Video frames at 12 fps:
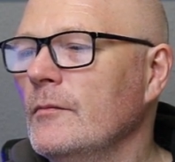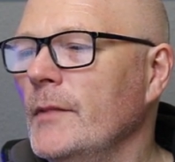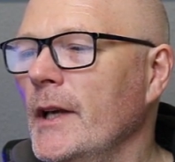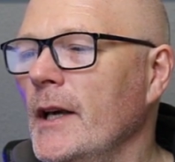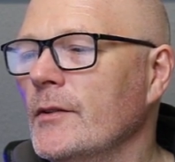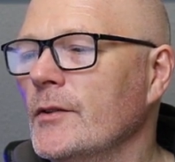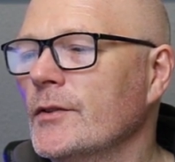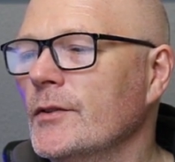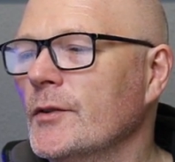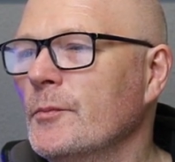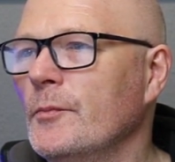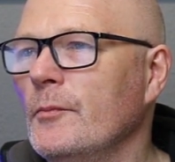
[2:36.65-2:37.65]
yeah,
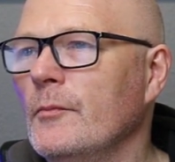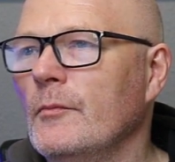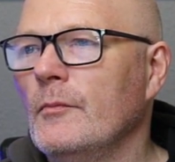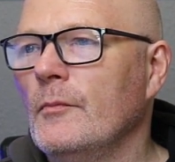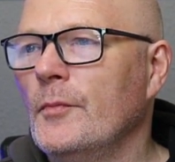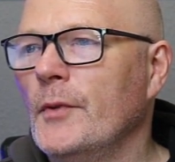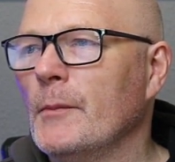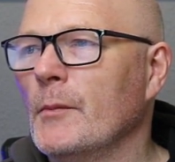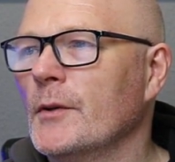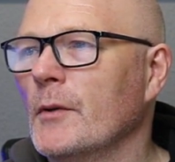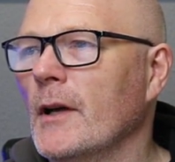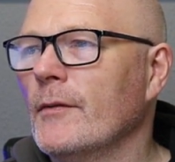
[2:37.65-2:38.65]
just pretty
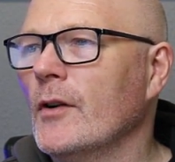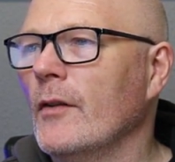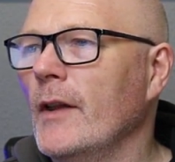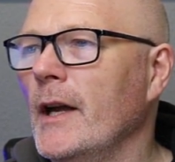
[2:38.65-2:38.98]
much what I've got